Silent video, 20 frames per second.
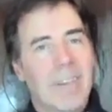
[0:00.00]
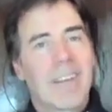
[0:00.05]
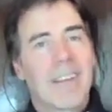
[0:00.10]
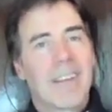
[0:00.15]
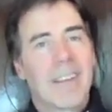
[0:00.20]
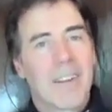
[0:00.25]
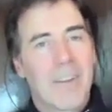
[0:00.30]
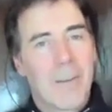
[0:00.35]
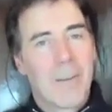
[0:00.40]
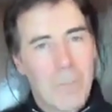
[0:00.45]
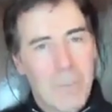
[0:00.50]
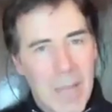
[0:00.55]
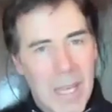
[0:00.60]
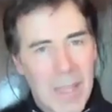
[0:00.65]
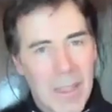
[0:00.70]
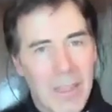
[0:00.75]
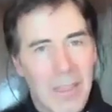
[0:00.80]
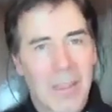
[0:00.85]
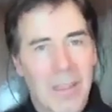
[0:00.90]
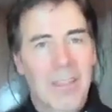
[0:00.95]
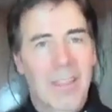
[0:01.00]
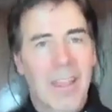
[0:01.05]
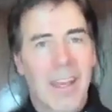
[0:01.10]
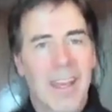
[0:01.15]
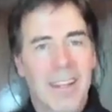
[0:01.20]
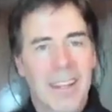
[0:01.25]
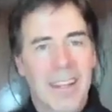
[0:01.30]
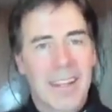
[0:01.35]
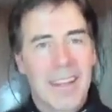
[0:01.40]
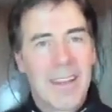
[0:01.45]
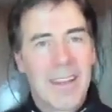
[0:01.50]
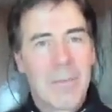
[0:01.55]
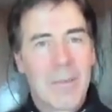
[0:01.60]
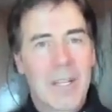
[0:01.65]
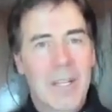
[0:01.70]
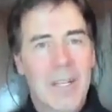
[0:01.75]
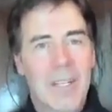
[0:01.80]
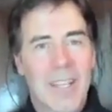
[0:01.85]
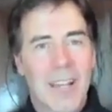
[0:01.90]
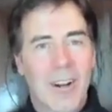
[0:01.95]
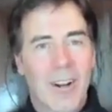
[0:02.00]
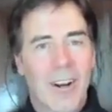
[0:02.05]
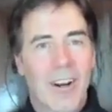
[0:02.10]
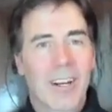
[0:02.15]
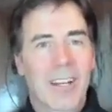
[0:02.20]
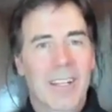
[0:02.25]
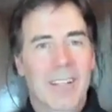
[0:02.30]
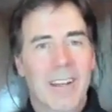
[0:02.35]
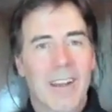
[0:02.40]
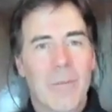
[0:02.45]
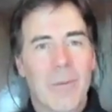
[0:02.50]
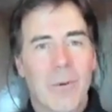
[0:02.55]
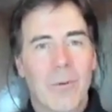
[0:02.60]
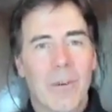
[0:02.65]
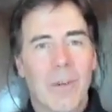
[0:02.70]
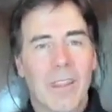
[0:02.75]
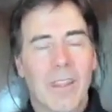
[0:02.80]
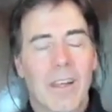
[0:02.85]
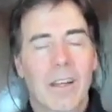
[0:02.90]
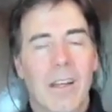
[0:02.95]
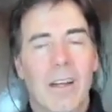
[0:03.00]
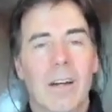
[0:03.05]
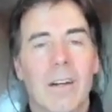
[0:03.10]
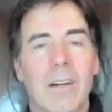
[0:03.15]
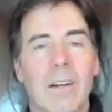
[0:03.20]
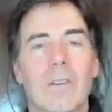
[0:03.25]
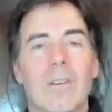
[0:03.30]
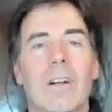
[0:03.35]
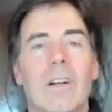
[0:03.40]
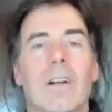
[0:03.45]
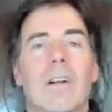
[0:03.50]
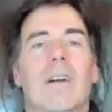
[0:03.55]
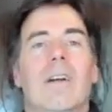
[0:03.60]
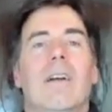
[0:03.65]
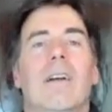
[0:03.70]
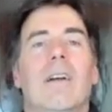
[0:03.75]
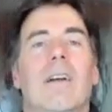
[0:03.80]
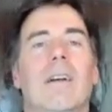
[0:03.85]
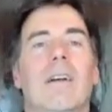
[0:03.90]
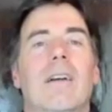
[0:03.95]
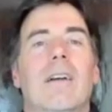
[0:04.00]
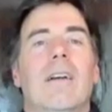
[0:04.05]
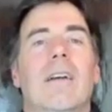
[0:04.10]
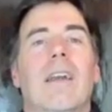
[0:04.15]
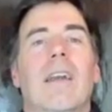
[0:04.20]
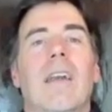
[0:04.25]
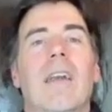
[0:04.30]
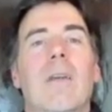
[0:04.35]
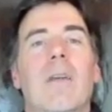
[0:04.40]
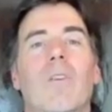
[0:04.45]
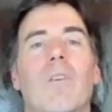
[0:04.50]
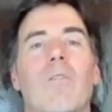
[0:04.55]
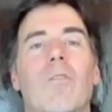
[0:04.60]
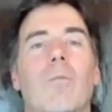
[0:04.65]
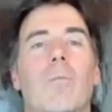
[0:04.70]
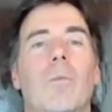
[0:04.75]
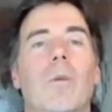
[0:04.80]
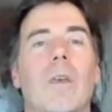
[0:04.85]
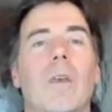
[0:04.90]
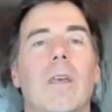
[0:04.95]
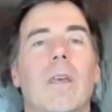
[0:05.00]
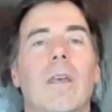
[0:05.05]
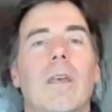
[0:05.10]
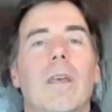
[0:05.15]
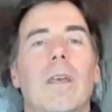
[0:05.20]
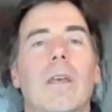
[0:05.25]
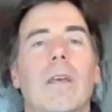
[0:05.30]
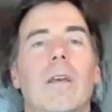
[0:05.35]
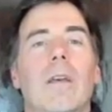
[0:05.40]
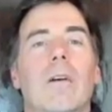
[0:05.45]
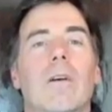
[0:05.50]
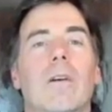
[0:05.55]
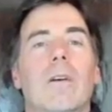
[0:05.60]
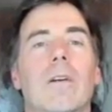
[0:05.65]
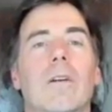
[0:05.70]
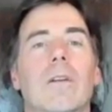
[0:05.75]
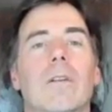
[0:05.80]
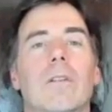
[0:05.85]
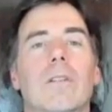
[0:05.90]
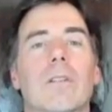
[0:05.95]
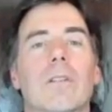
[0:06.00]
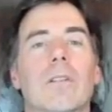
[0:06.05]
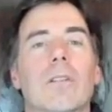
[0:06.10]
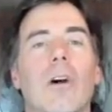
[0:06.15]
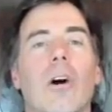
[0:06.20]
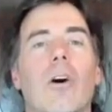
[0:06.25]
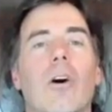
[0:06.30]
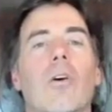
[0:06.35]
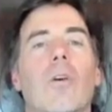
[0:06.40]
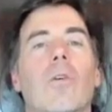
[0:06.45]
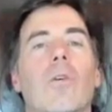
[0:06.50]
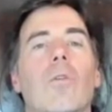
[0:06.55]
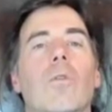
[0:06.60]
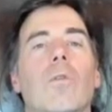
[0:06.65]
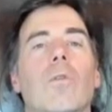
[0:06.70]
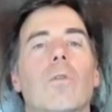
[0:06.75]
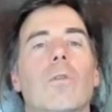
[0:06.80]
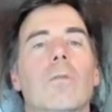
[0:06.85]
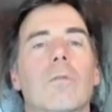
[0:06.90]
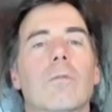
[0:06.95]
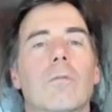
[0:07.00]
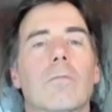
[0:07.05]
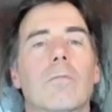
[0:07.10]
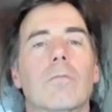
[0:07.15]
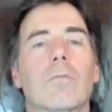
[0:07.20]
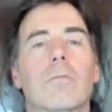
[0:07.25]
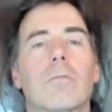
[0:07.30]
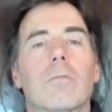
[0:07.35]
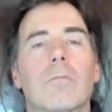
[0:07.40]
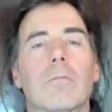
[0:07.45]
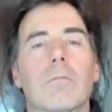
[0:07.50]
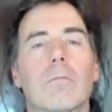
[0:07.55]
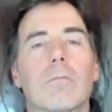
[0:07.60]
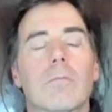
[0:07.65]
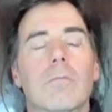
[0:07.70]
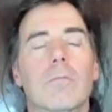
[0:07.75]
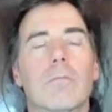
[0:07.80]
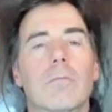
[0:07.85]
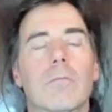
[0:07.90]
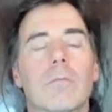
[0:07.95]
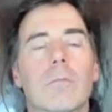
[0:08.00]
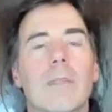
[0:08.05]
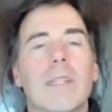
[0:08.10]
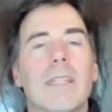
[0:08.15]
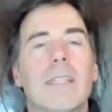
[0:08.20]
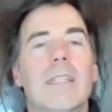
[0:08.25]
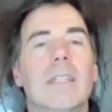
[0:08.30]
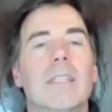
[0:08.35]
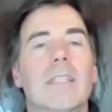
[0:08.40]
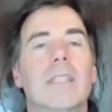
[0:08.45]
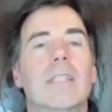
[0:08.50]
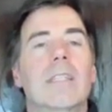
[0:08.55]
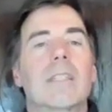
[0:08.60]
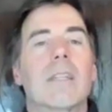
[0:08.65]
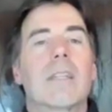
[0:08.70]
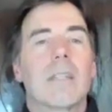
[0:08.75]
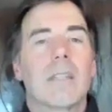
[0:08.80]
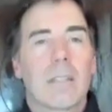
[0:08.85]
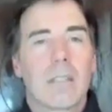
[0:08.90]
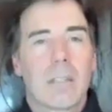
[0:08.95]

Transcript: myth, that image, that archetype, and we think, oh, he must be so distant